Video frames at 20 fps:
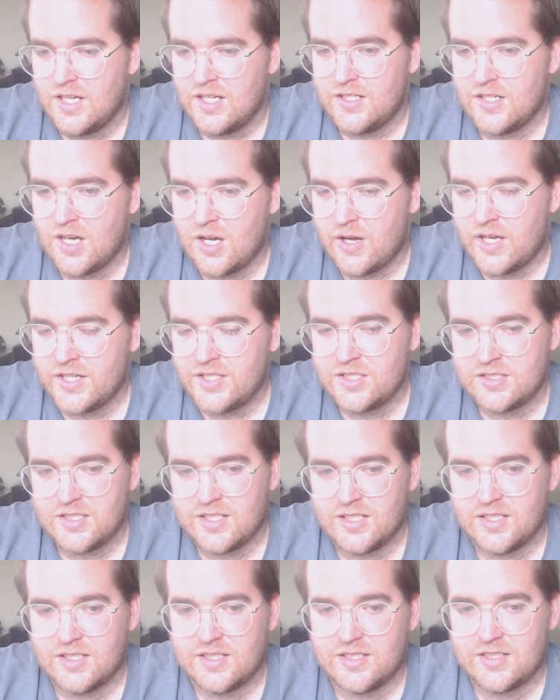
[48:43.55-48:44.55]
No, I just
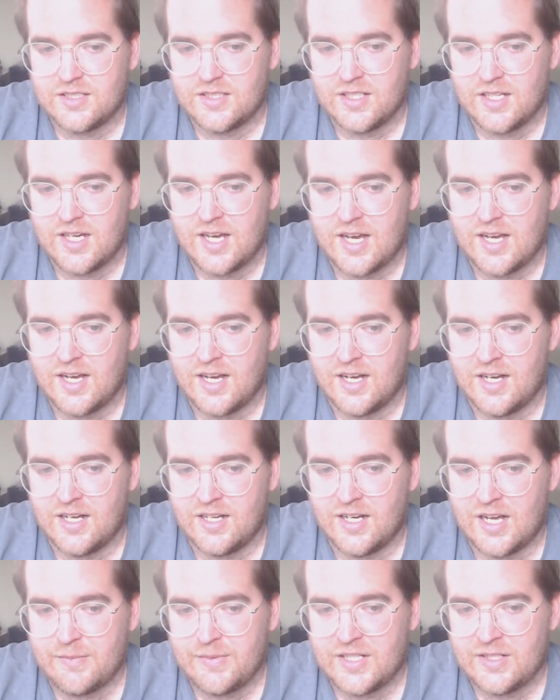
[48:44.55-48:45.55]
think,
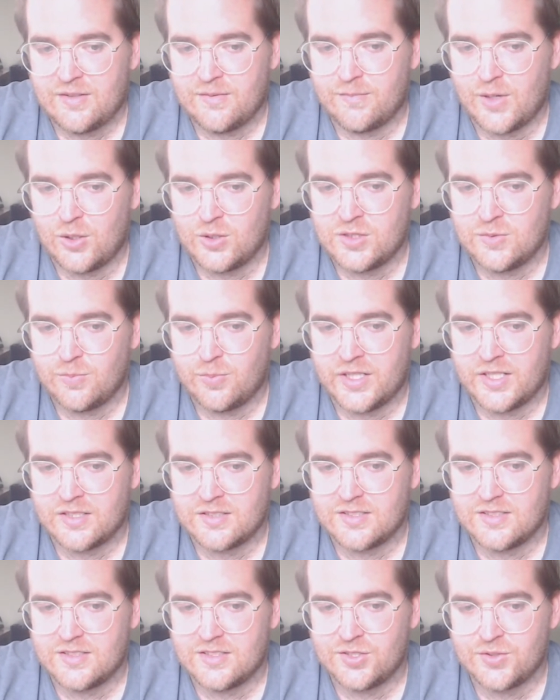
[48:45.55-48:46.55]
I mean, most
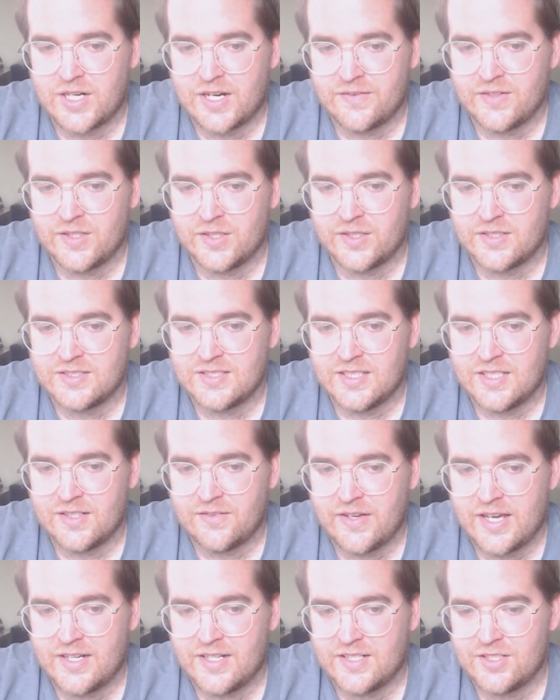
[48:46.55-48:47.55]
players in this draft that you're going to see have
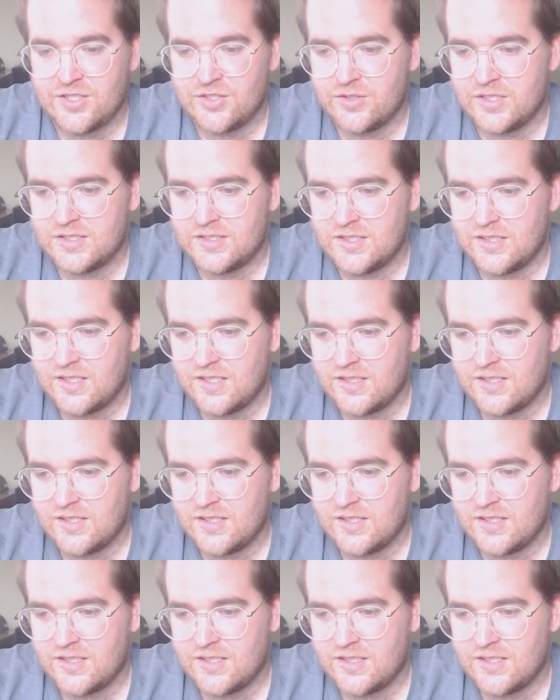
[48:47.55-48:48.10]
had injuries,